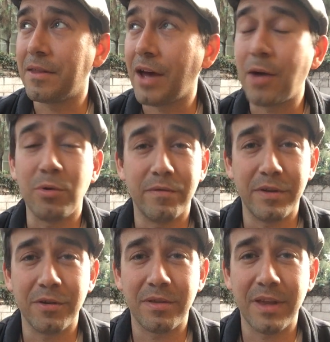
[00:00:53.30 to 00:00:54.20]
God
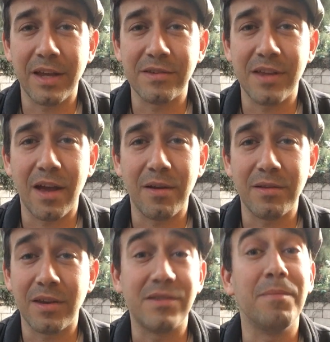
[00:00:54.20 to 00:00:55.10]
reveal things that
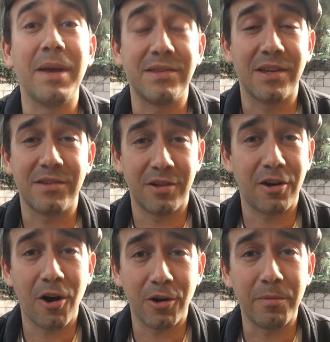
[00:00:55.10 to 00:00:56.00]
doesn't make sense to the
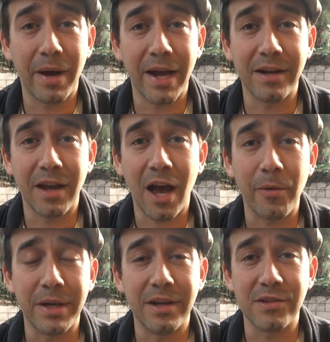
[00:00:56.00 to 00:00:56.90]
carnal mind,
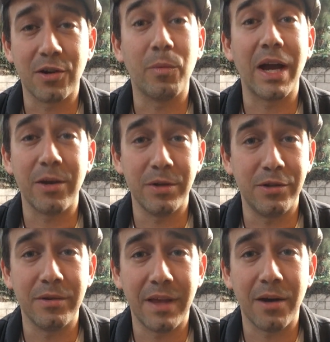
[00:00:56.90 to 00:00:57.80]
how he does it or why he would
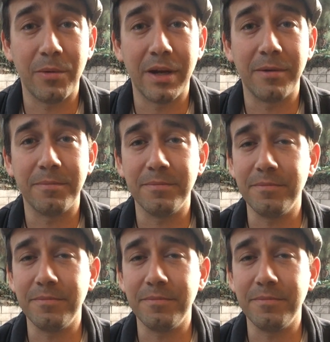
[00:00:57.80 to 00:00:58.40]
do it that way.